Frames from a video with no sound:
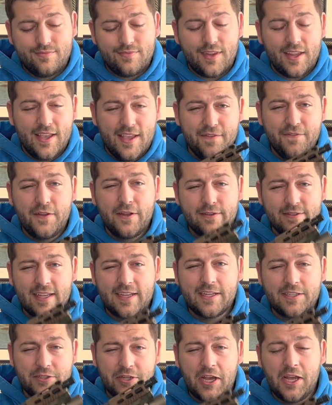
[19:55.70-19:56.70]
It feels
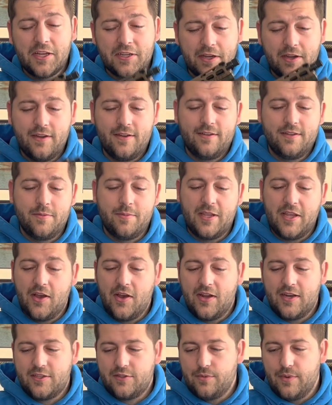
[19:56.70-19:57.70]
like a chunk, to be
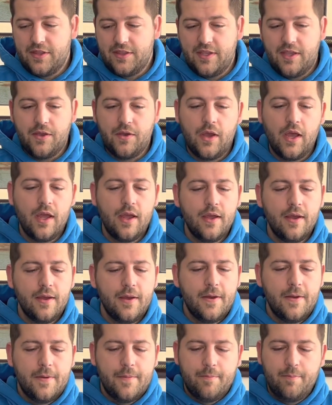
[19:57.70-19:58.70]
honest with you.
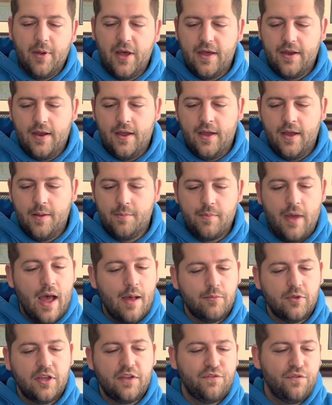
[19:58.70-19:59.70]
But
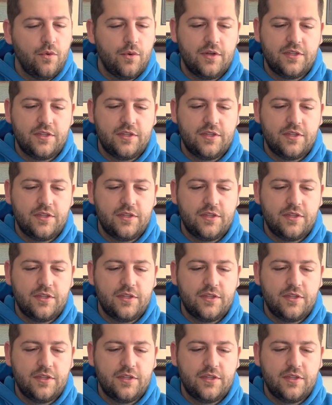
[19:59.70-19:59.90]
I'm looking forward to